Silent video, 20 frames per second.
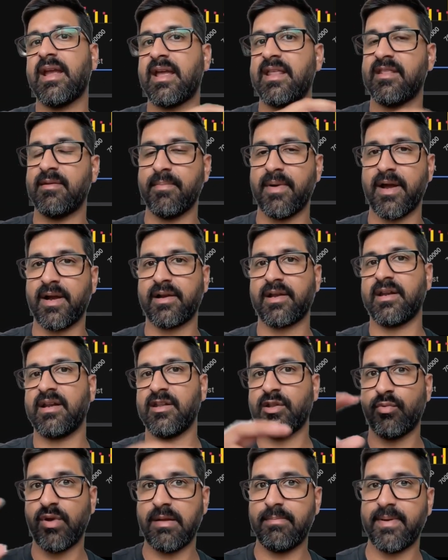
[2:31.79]
and the market
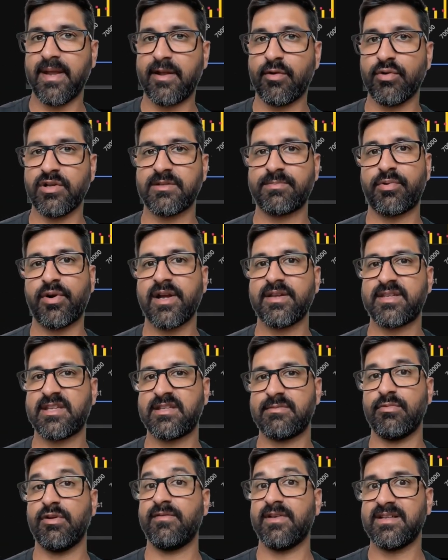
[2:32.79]
and the way Bitcoin's price
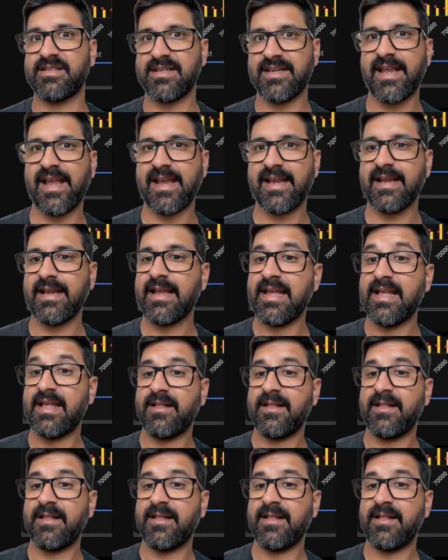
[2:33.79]
is moving today,